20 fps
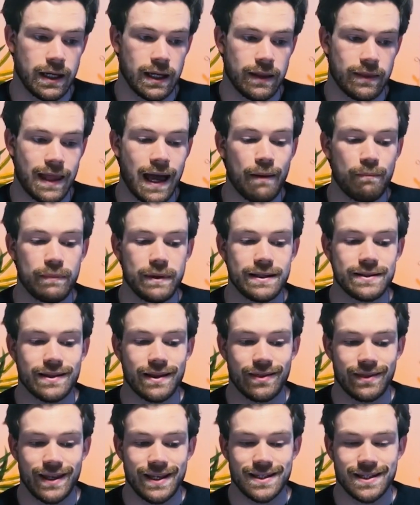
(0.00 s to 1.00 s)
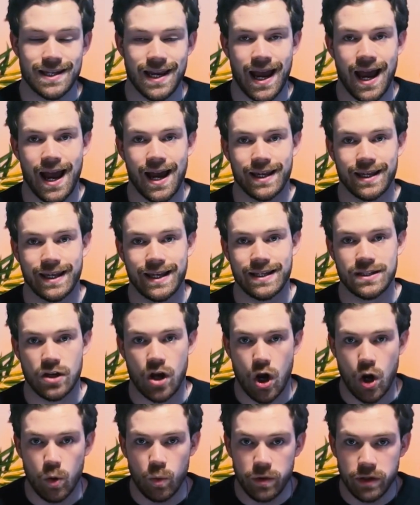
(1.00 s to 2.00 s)
That means that this tag is
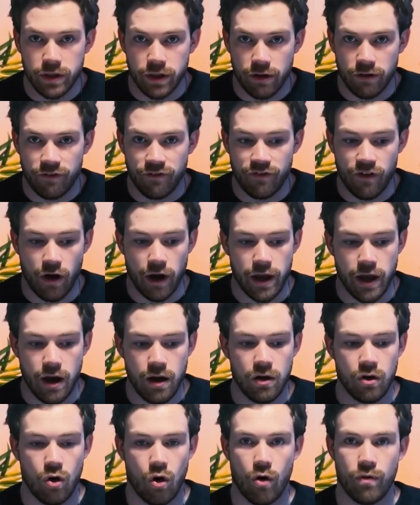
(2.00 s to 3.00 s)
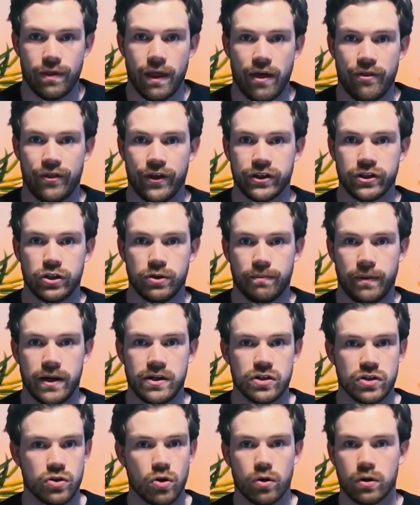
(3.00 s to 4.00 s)
only going to fire on that thank you
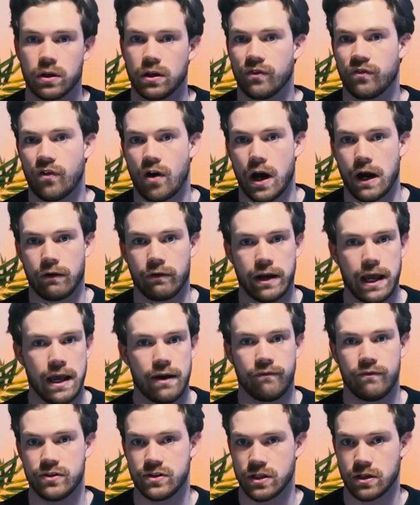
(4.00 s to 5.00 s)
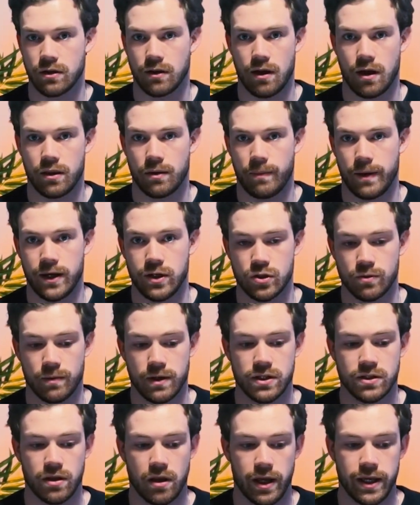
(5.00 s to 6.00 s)
page. It's not going to fire on every single other page on my
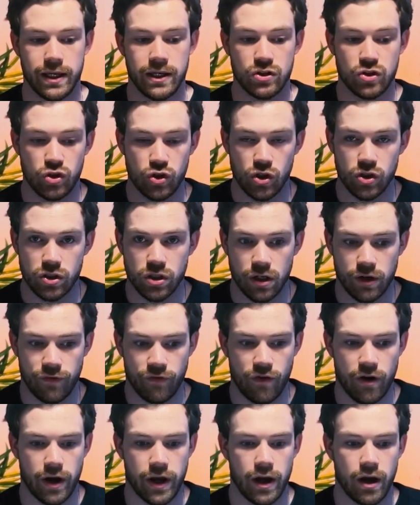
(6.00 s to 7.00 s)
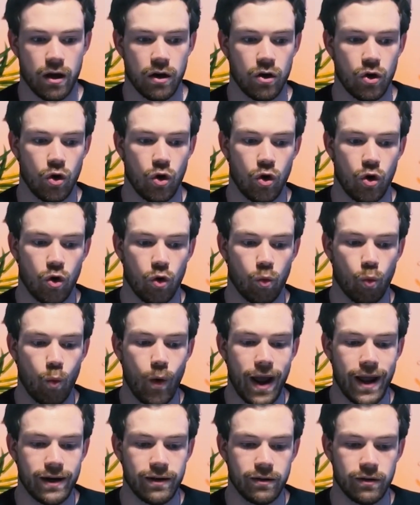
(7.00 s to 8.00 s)
site. It's just going to fire
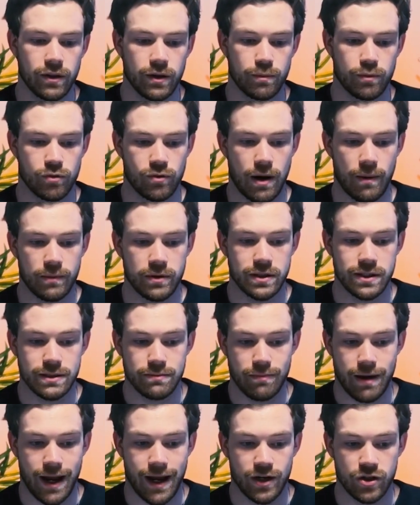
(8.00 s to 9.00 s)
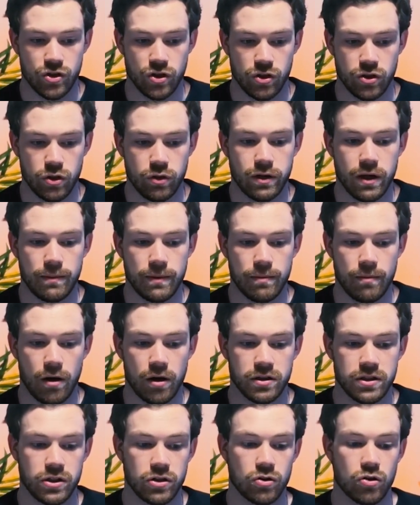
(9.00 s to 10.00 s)
when the parameters match
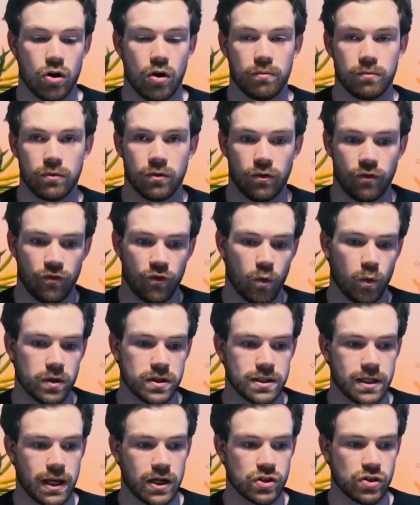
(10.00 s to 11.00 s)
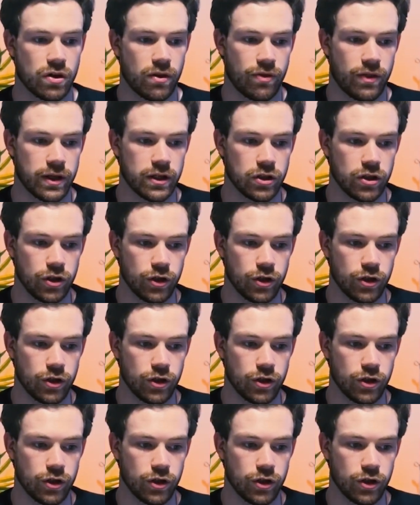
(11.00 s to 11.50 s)
ukbmarketing.com/thank